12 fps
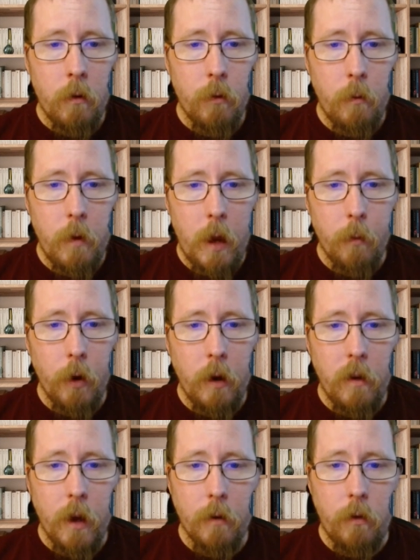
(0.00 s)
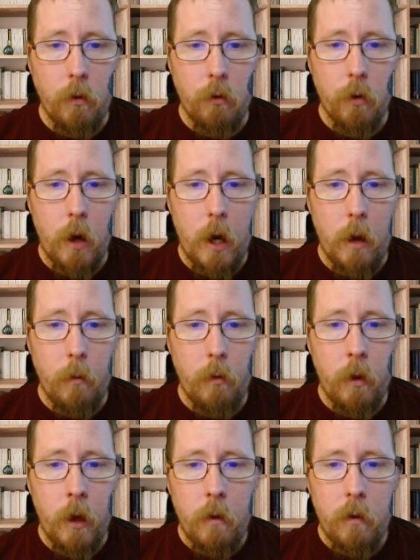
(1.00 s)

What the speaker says: from neighboring Texas tribes,